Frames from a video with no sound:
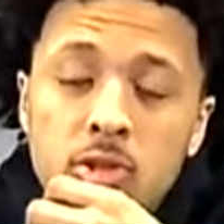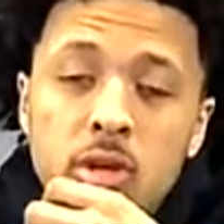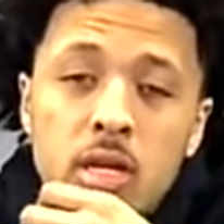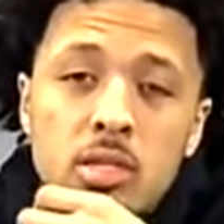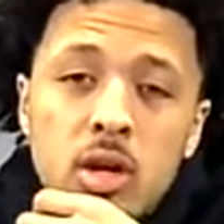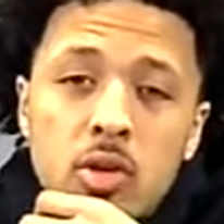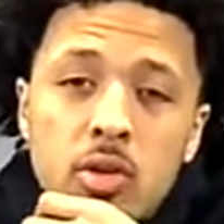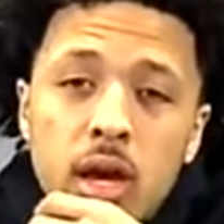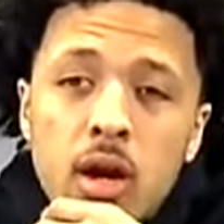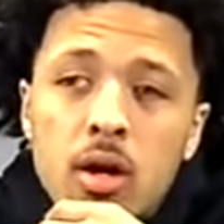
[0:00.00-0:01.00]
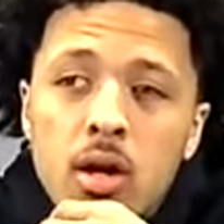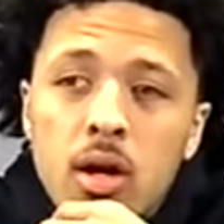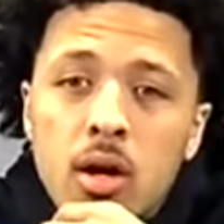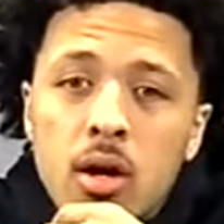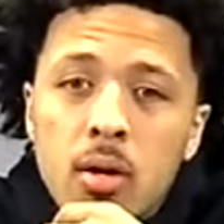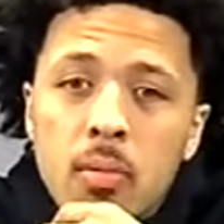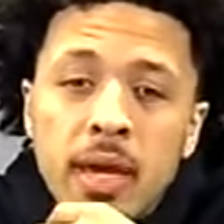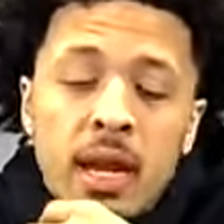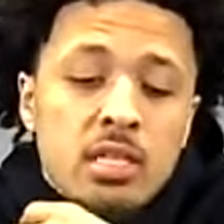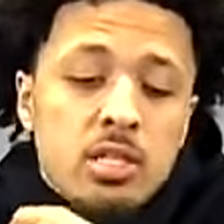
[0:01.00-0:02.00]
2 years ago now. And
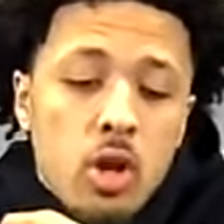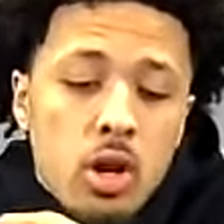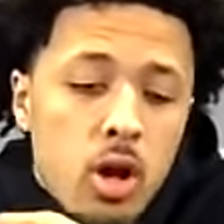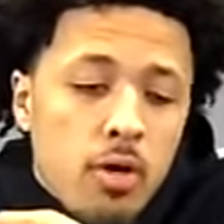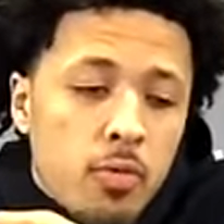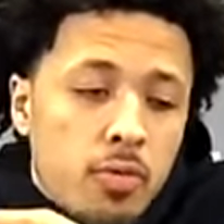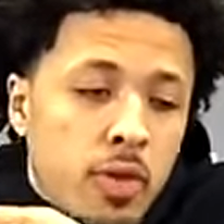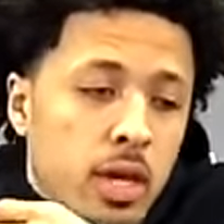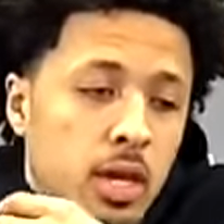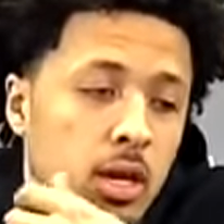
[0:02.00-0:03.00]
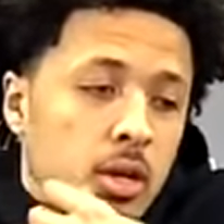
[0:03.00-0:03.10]
I started off with vegan,